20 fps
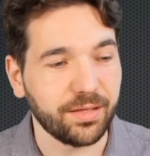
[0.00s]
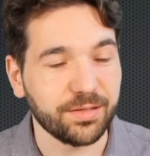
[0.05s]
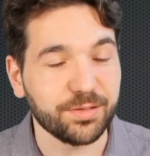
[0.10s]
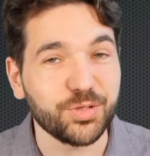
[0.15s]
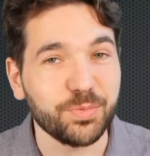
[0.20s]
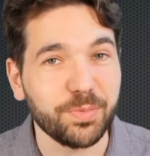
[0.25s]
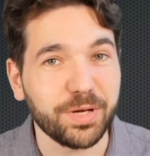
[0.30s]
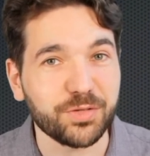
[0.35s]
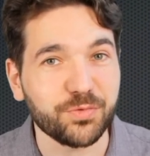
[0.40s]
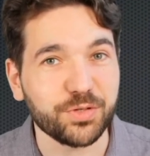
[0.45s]
It's
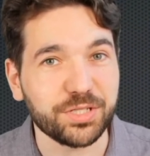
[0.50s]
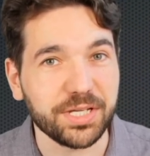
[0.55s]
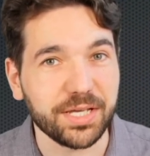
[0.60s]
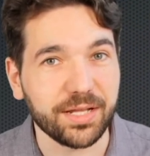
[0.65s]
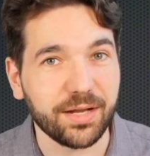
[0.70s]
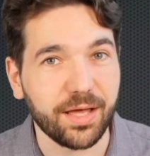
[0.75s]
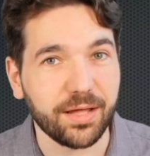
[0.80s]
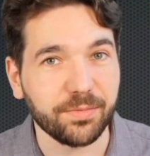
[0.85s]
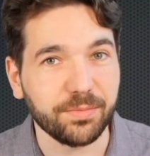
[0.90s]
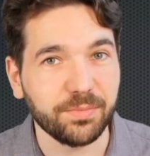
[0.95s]
too much for
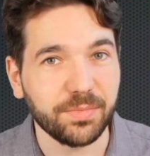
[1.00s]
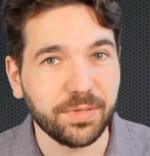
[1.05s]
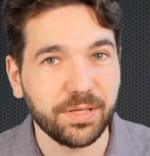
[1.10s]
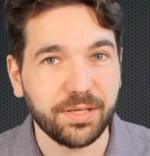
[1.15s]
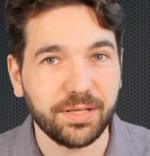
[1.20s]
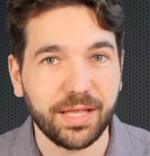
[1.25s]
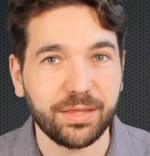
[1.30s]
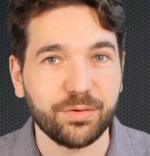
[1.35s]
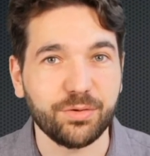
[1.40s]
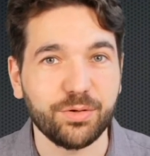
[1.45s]
CNN
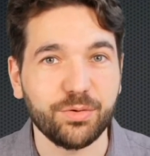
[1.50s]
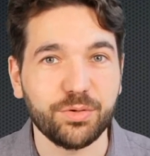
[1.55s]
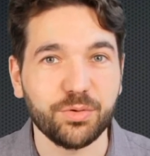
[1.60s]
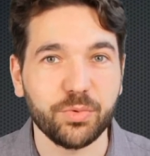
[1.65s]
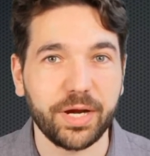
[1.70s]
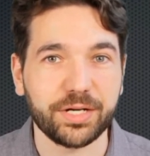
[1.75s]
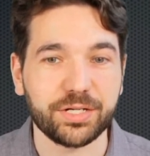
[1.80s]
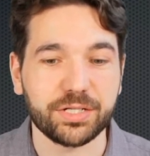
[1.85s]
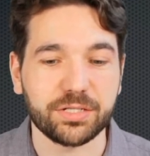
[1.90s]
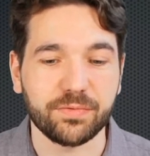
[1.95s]
and their new
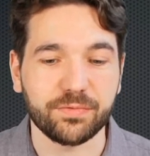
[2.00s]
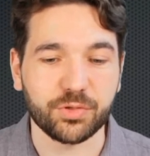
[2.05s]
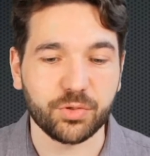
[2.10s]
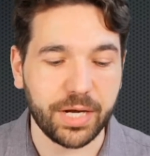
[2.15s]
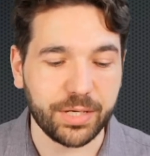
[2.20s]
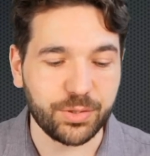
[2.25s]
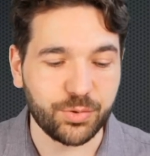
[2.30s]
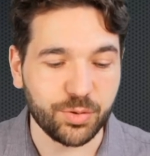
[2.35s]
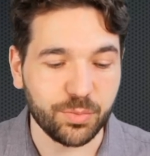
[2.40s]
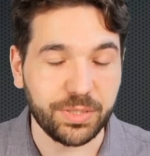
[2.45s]
direction of
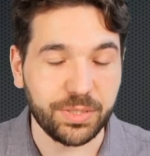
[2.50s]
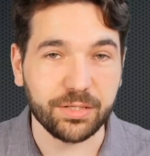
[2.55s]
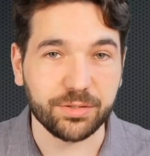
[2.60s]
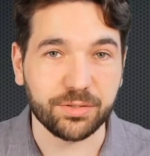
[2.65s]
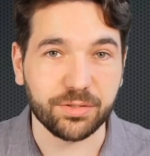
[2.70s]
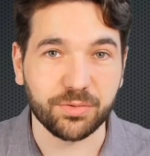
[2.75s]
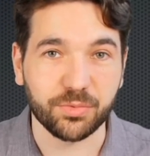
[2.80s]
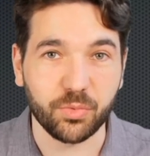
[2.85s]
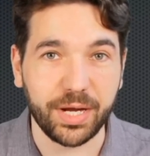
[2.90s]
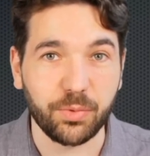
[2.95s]
trying to appeal
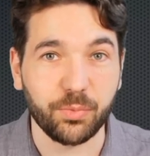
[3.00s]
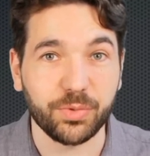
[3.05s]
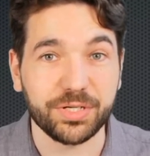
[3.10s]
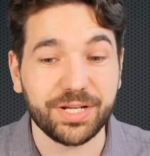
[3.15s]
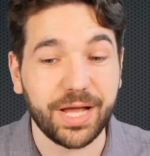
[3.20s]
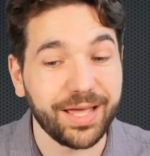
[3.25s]
to the right, which